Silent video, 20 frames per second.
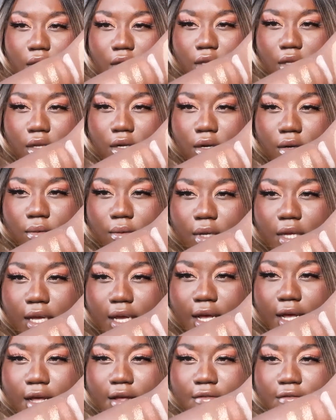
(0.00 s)
There we
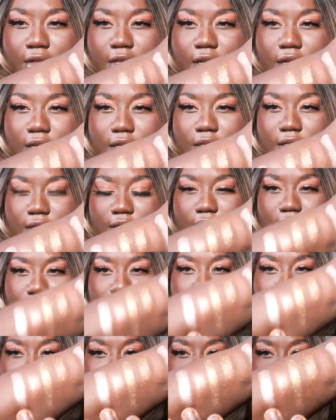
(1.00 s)
have it.
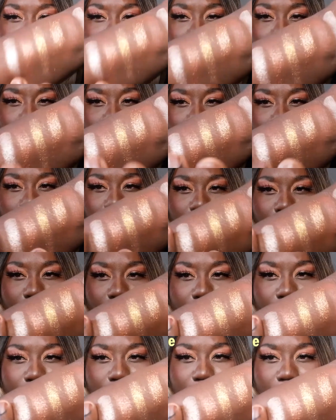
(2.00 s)
There we
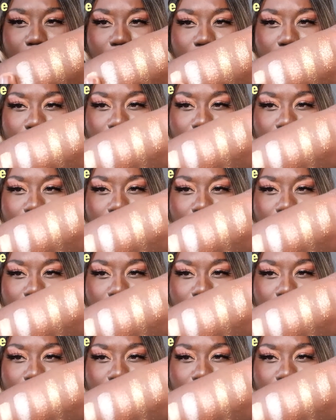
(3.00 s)
have it.